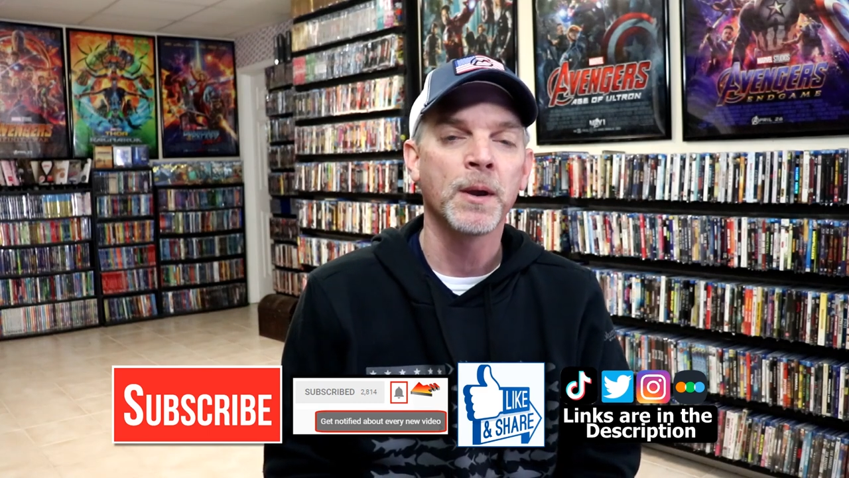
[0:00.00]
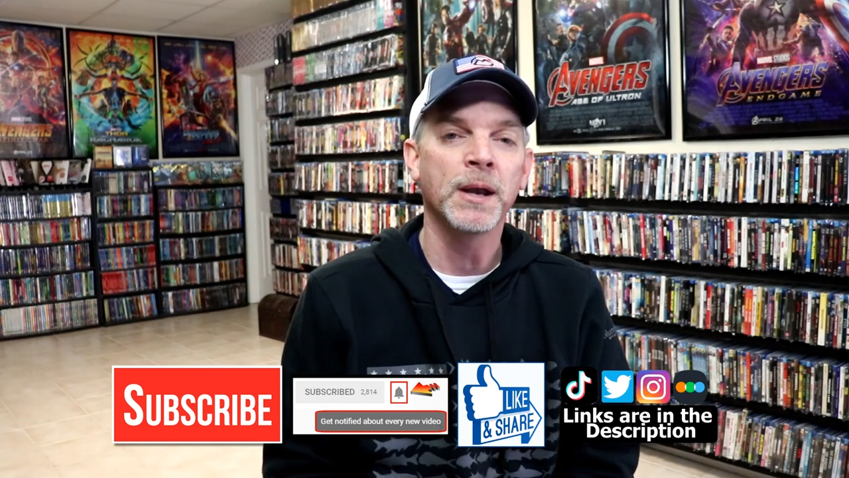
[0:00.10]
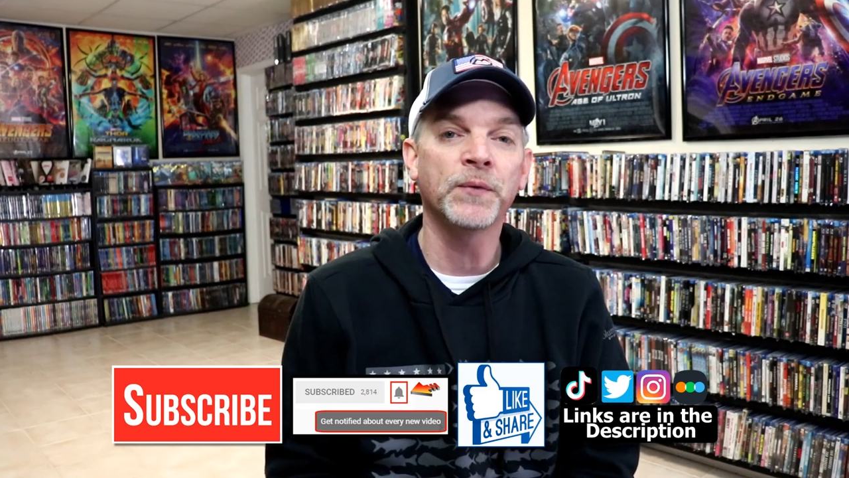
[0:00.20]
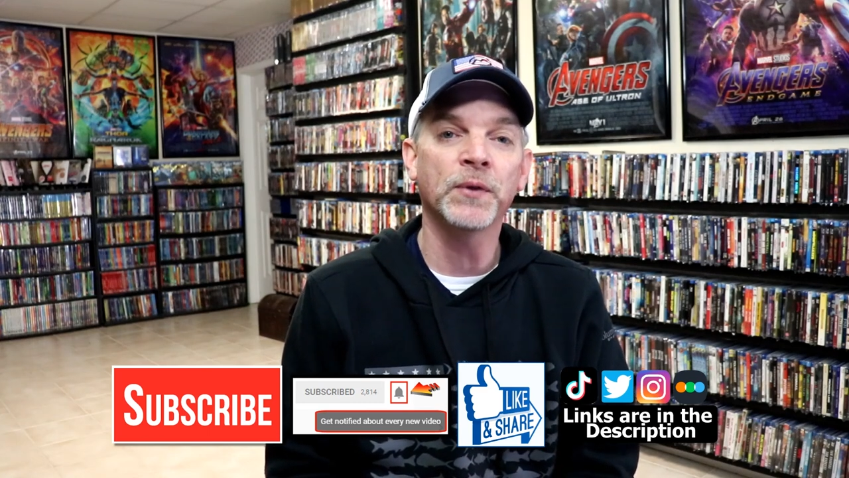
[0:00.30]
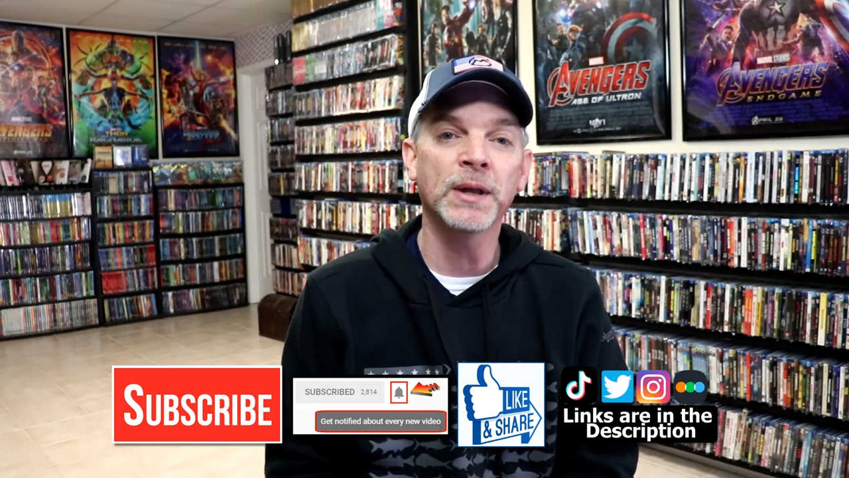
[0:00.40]

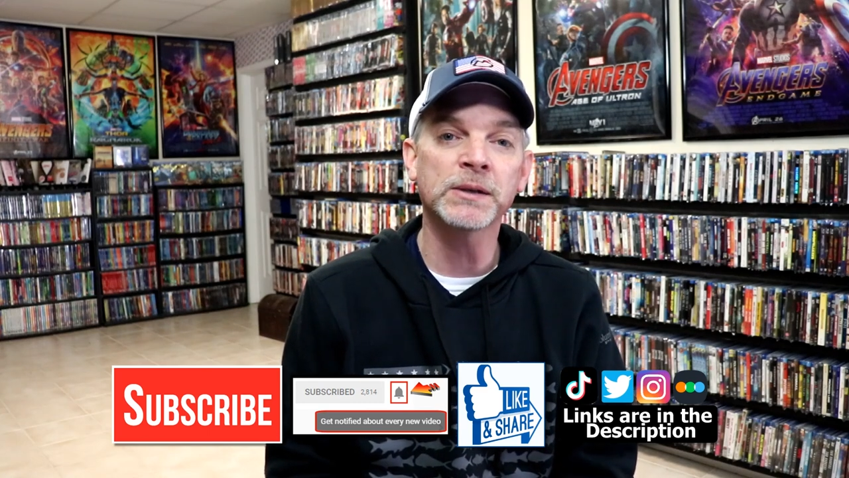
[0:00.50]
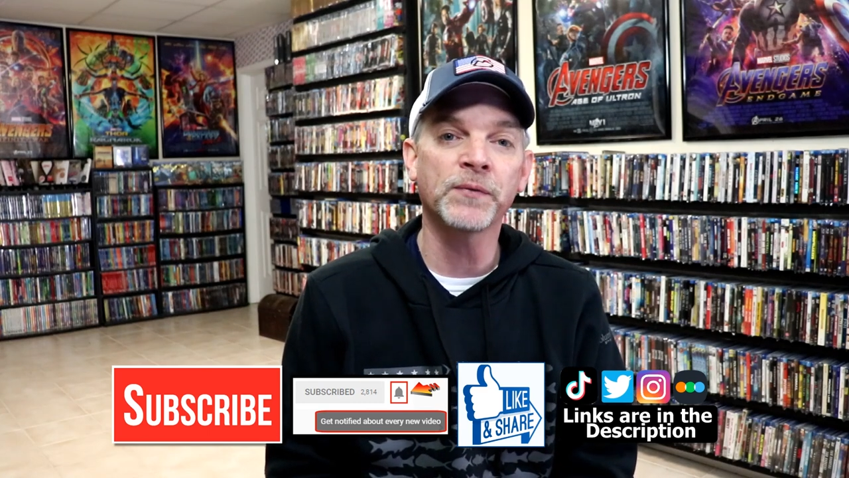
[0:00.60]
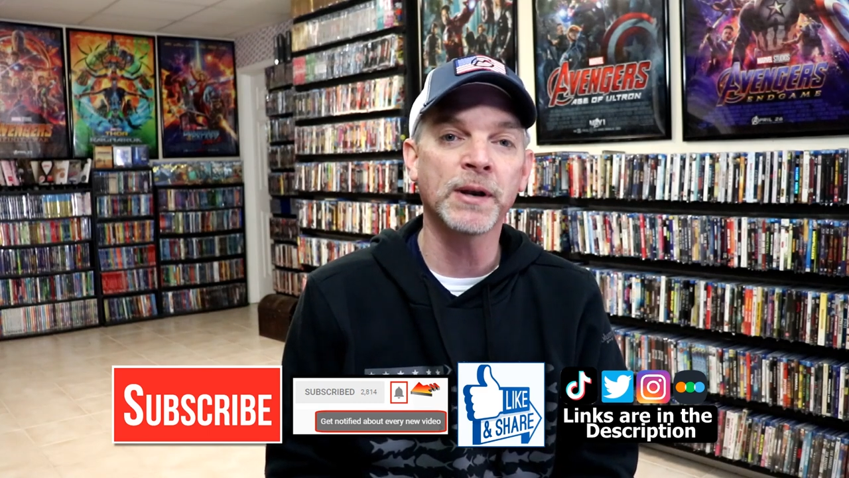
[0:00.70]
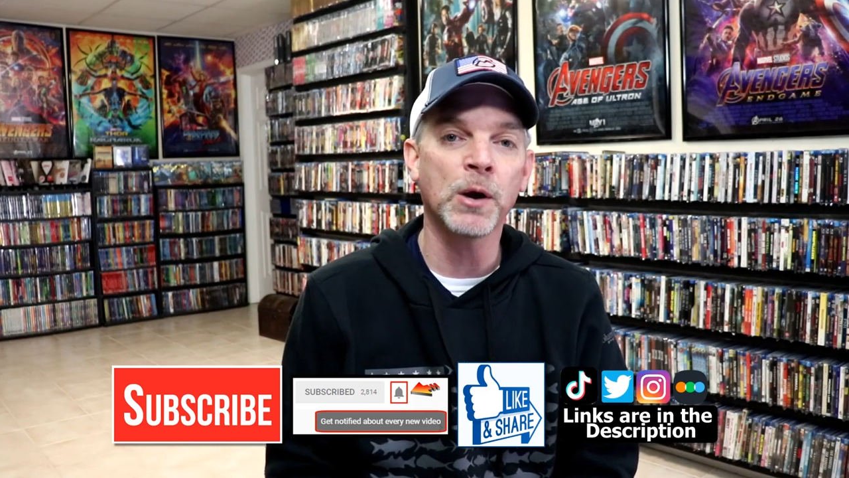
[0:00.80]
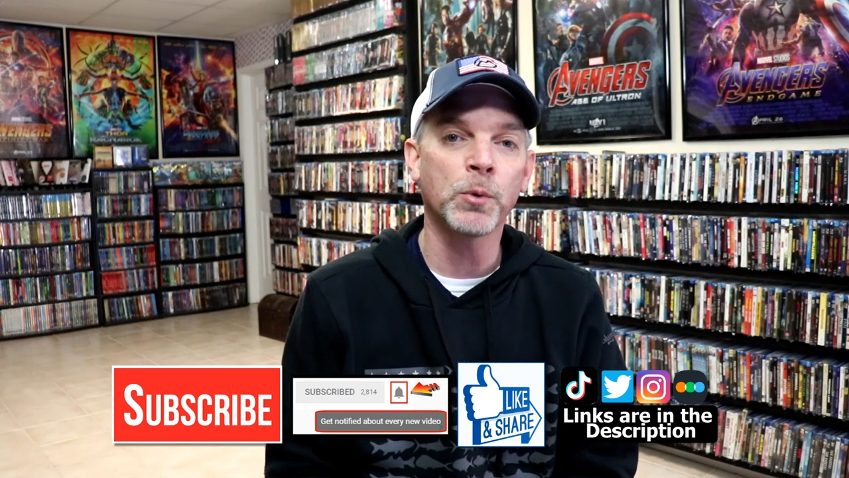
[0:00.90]
And if you'd like to
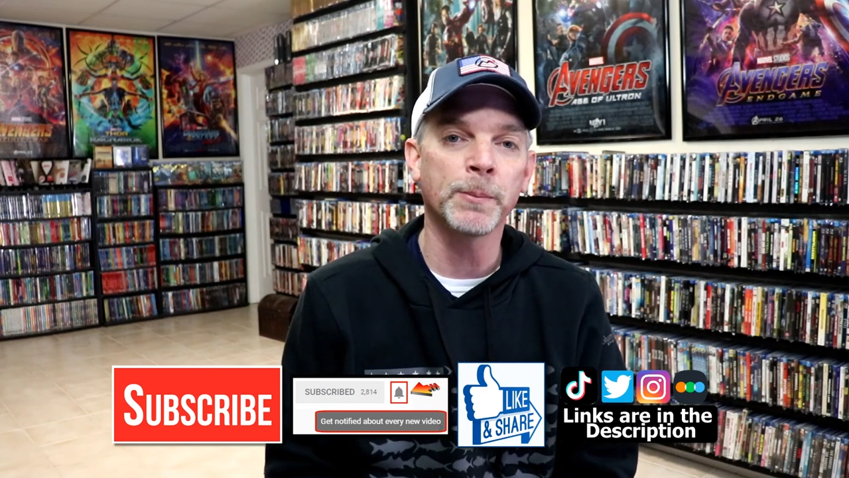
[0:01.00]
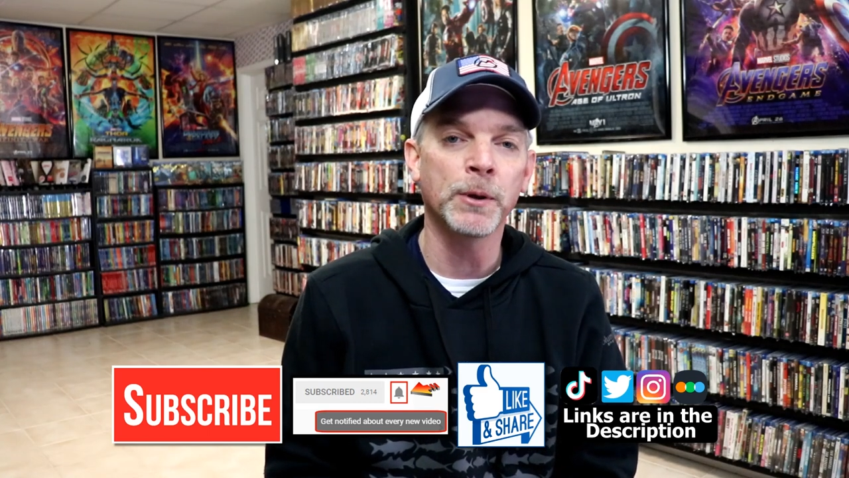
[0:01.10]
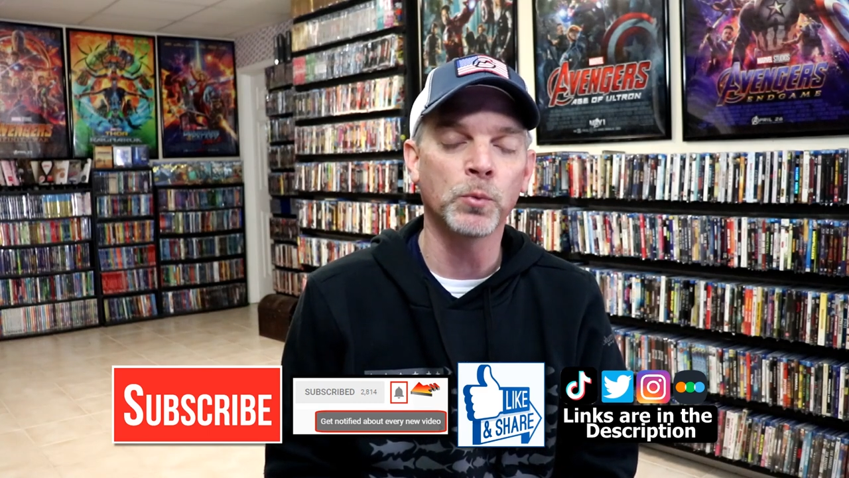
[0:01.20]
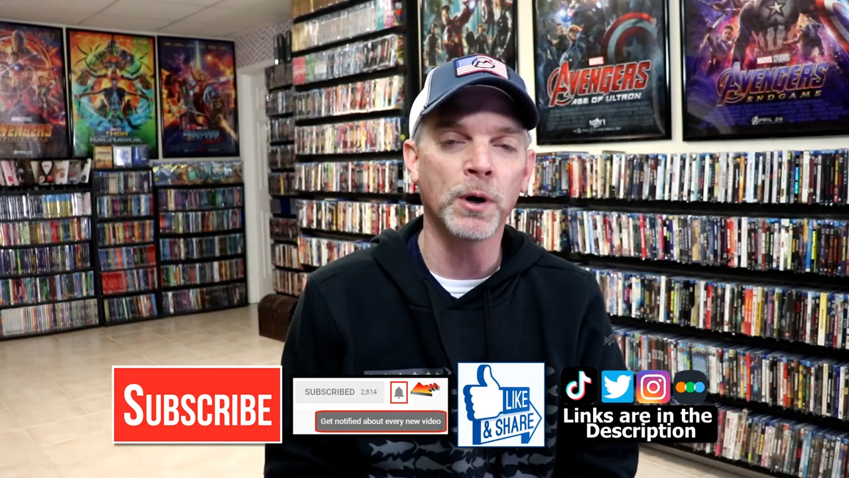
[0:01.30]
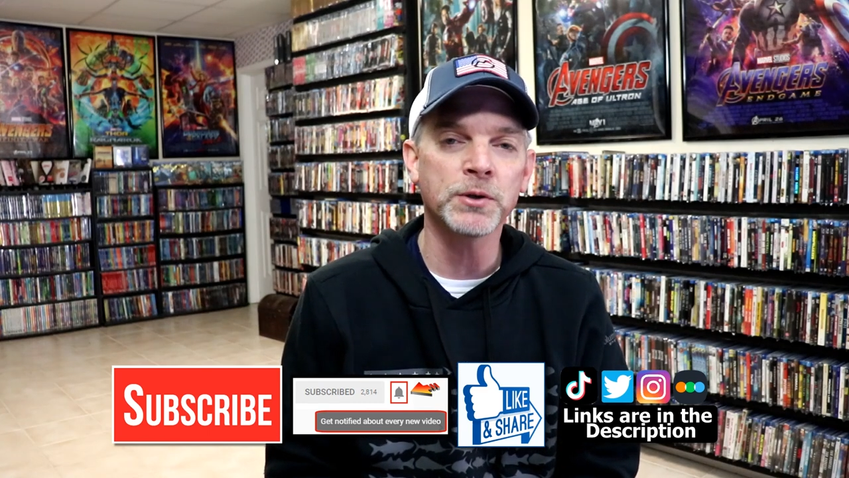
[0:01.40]
find out what I've
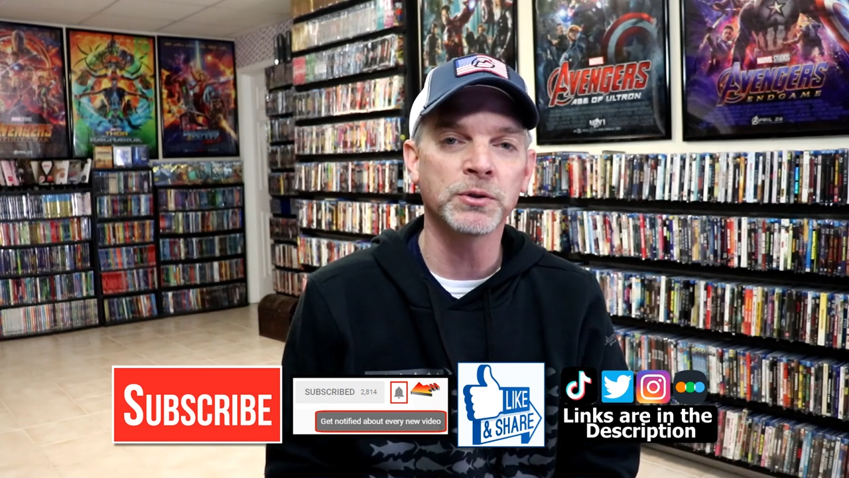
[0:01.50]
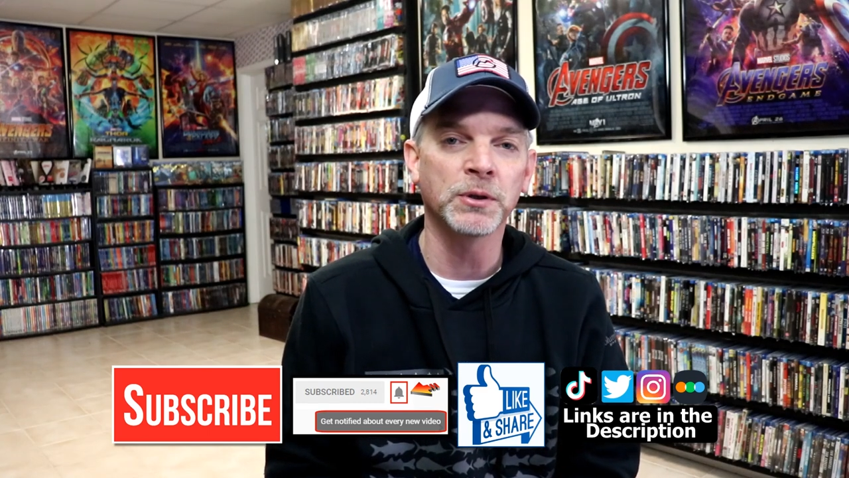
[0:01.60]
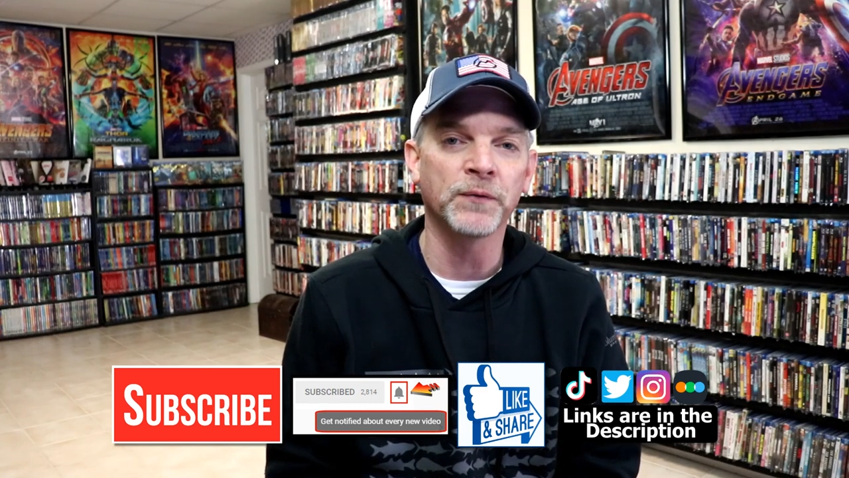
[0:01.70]
been watching,